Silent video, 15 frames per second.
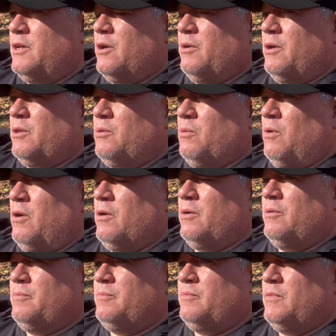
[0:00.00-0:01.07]
go get the water.
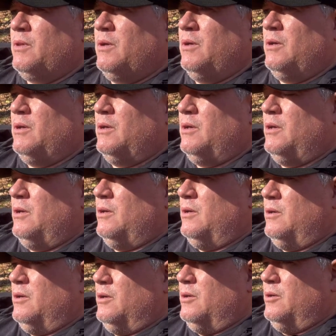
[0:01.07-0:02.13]

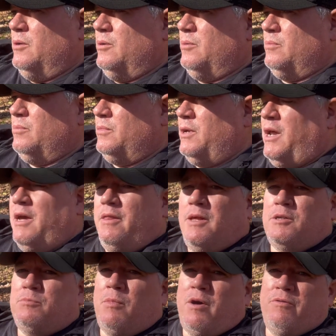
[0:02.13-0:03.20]
But hey,
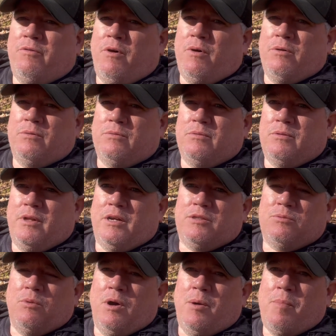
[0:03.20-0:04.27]
that's my fault. That's
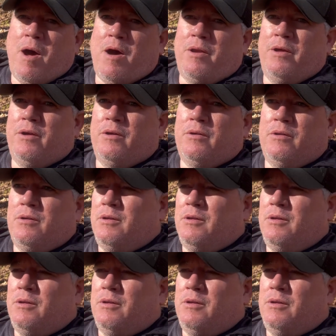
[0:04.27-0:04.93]
why I'm out here.